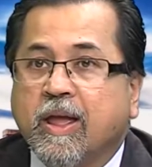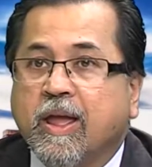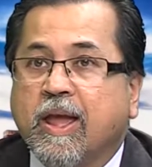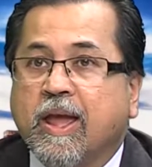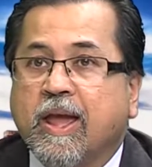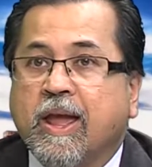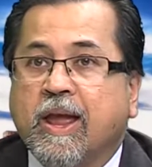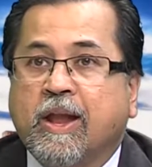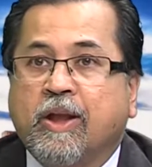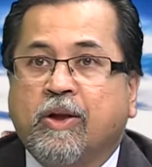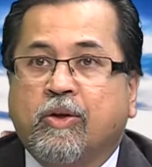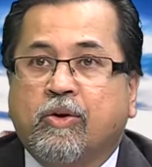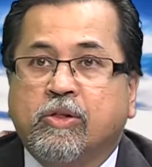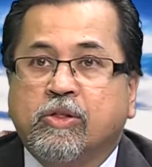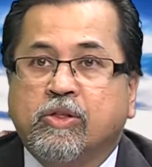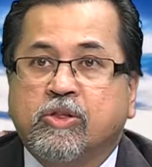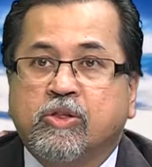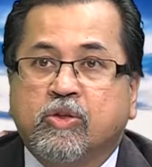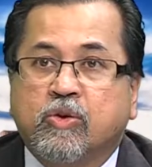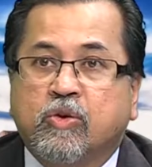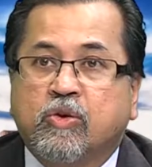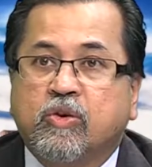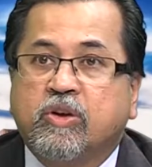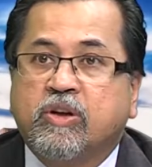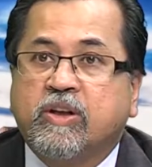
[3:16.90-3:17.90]
and
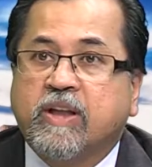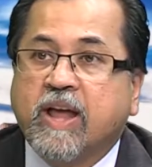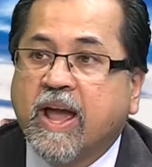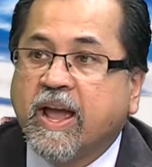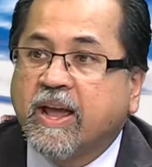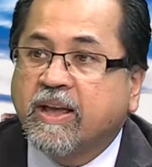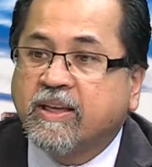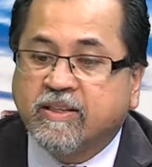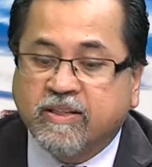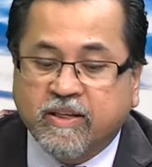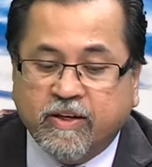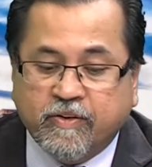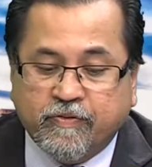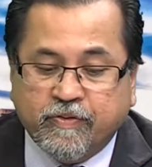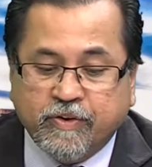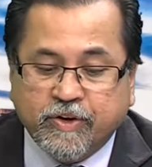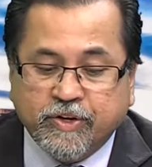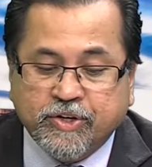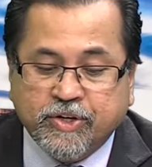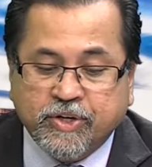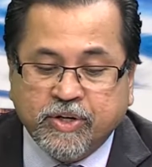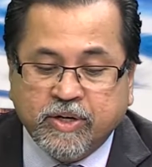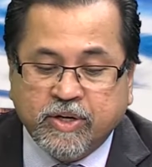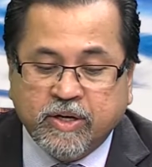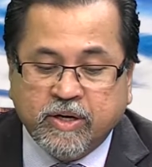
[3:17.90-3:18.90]
also tax
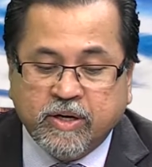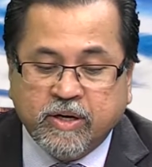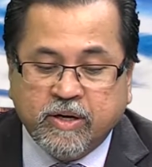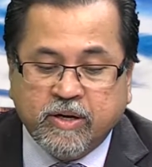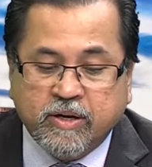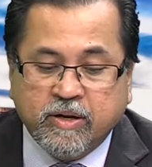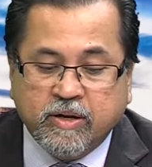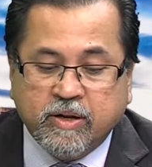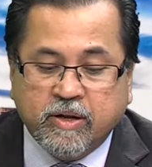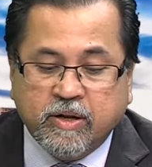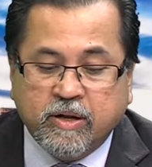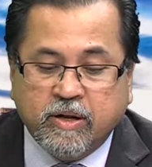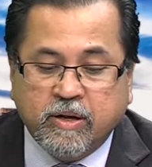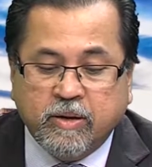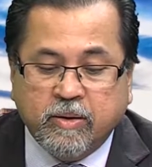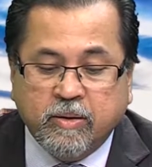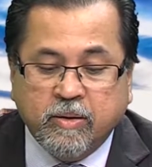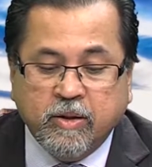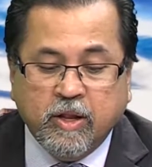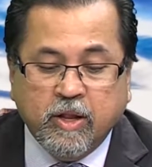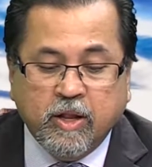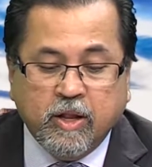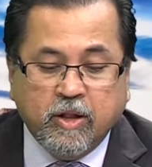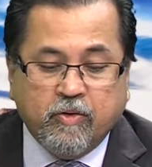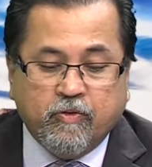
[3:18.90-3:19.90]
efficient
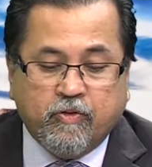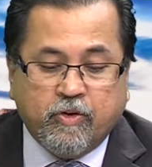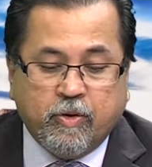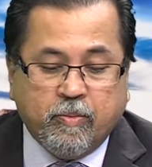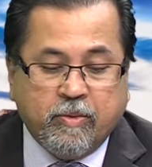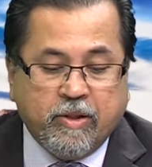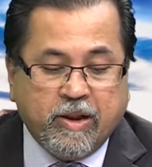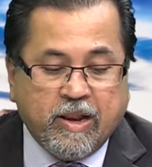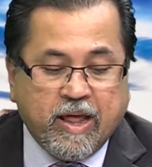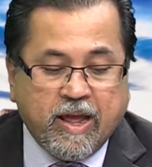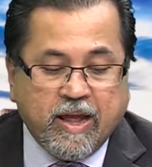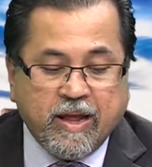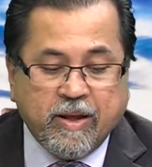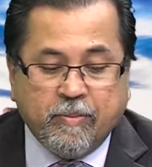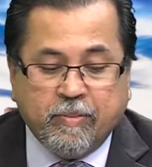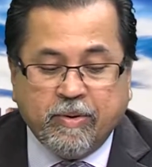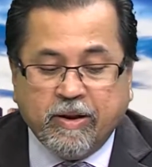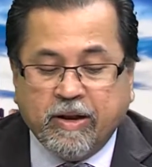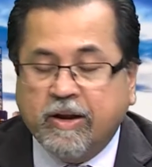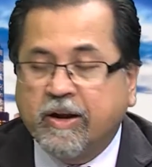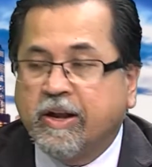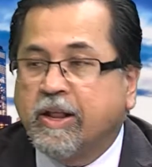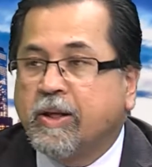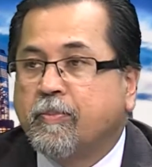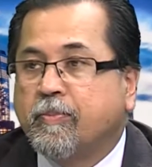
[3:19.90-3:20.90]
from the
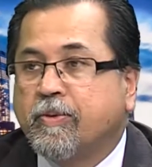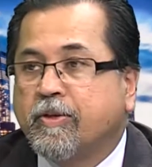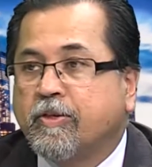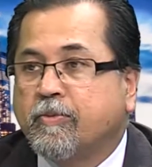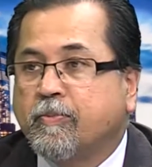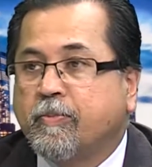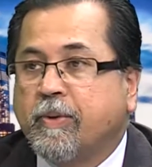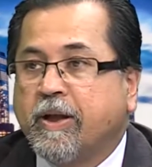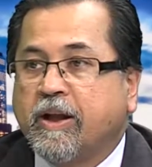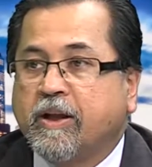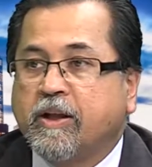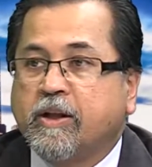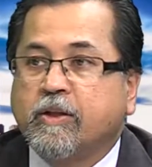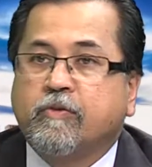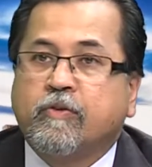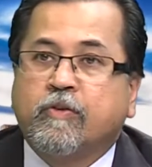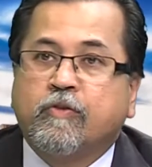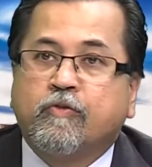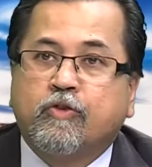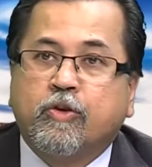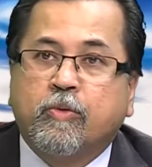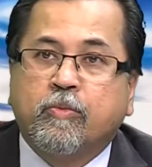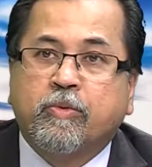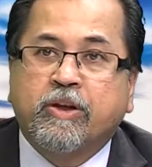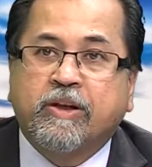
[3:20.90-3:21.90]
liability perspective
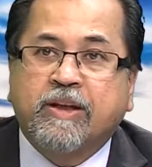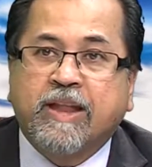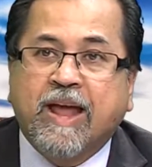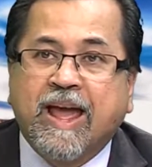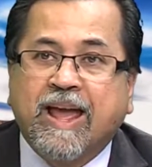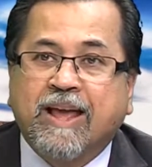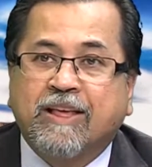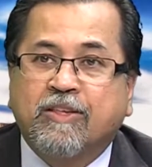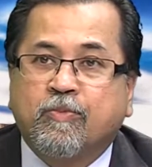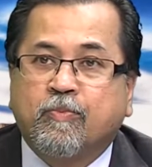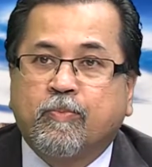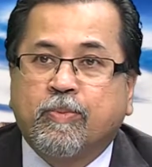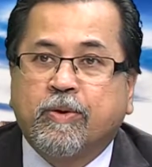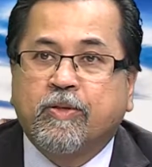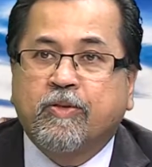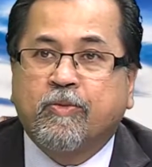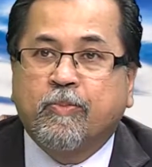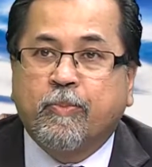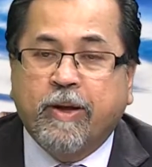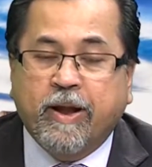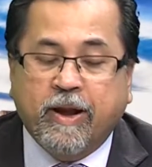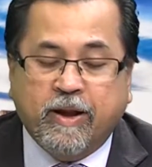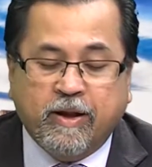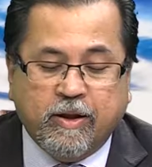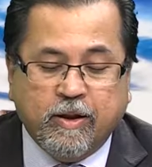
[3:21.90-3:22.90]
and from the tax
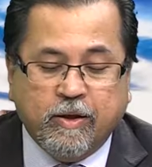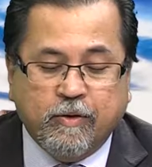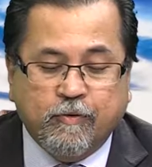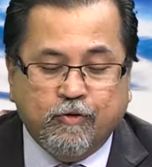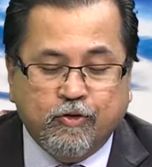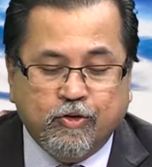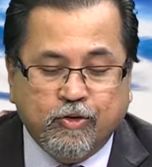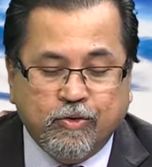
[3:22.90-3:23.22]
perspective.